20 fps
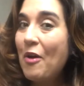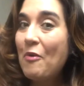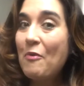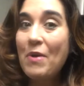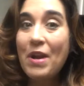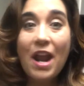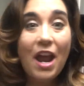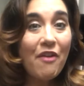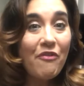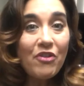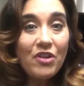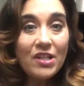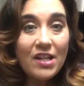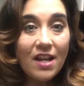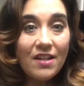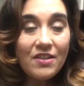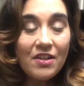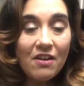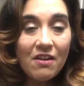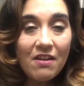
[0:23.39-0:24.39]
When I first
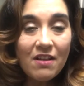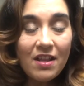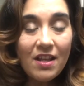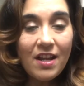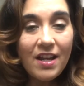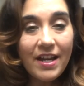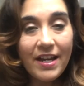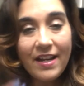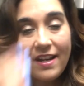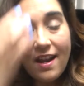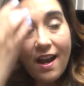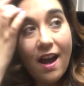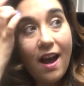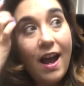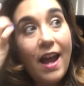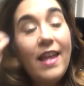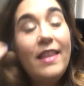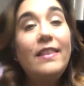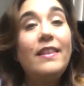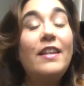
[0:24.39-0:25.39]
got started online,
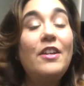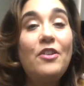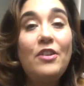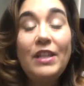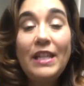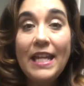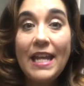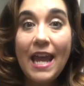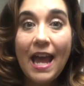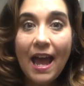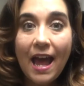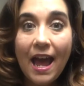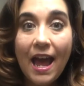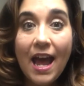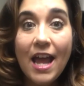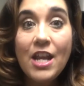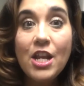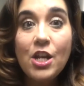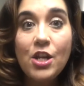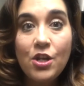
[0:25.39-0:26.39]
I literally
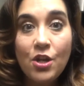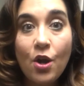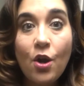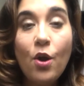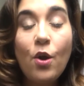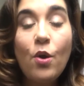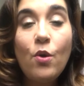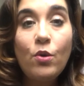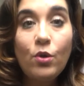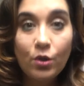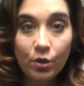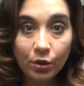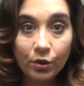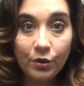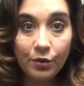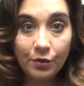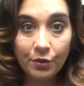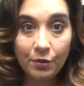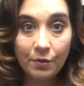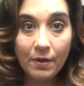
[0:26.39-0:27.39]
had no
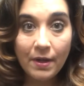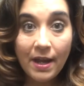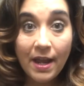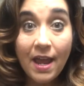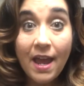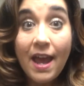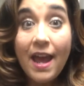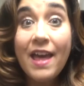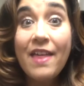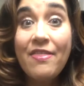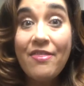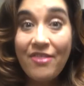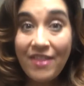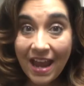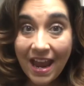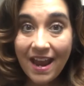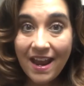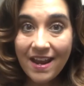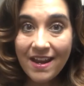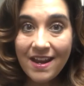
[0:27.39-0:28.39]
clue. And
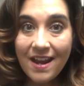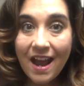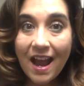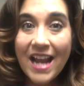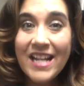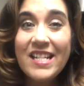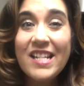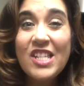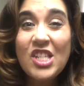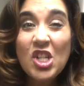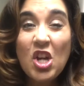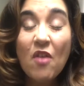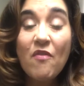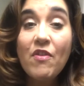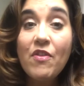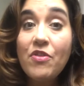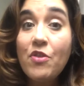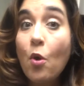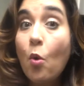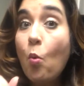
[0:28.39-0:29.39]
then I
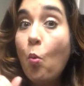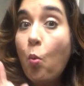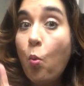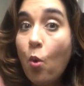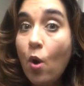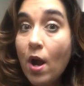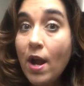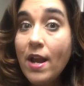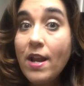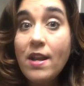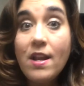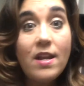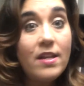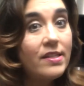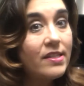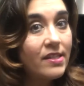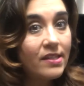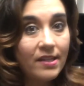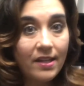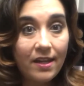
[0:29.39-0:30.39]
discovered the one
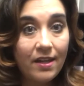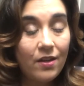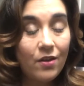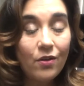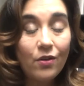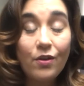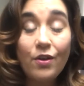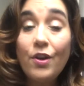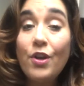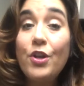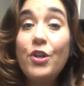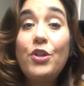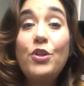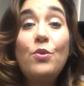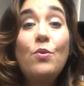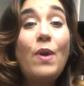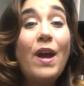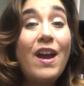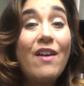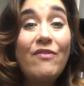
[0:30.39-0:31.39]
skill
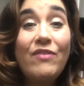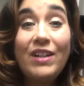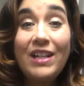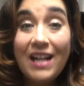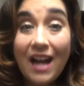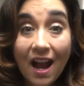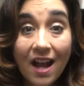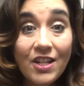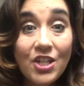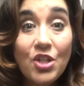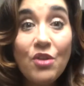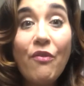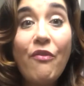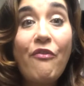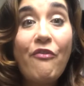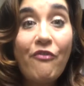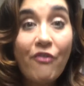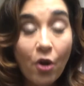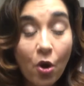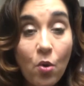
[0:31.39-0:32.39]
you have got to
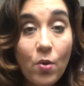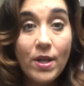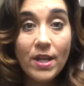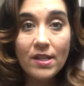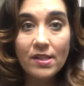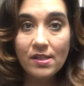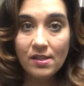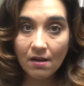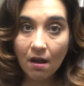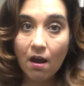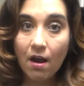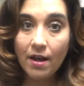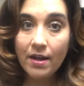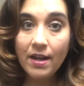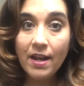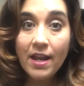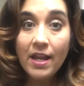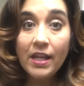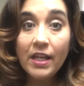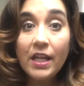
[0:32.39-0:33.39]
focus on
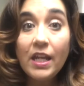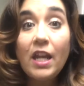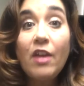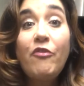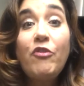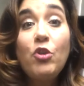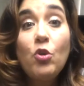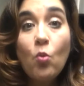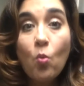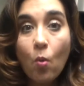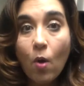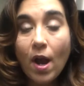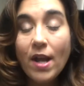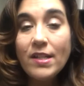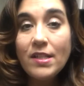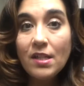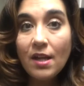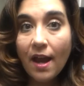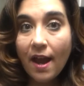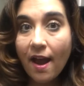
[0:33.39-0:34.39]
if you
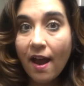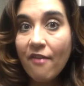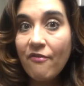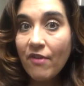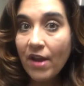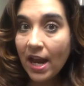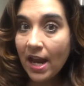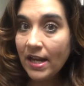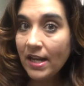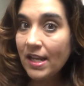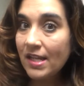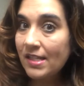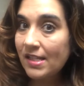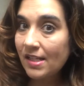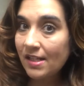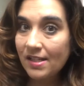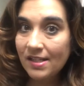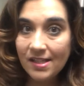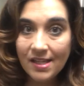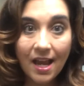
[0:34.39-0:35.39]
want to have any
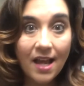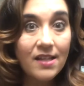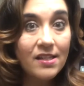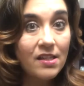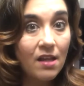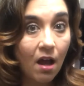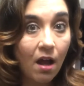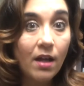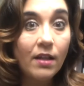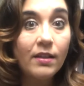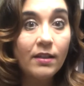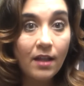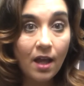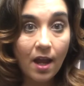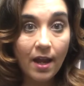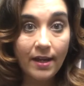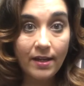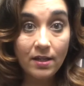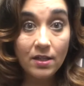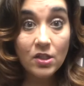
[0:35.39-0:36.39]
success
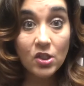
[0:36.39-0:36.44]
online.